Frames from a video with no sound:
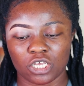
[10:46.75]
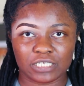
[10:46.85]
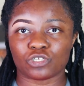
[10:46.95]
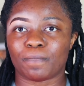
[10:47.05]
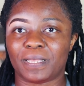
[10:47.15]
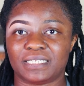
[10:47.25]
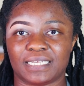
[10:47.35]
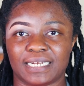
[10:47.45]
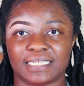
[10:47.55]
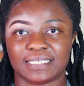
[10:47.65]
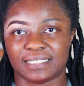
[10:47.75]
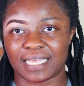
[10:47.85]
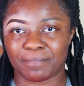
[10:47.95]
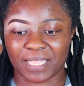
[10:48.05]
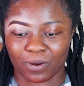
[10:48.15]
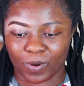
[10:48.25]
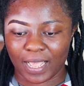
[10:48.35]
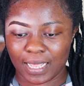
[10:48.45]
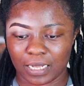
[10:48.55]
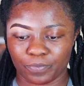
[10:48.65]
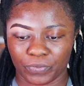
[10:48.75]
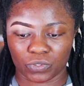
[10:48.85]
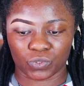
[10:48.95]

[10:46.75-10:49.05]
So basically the step that will help you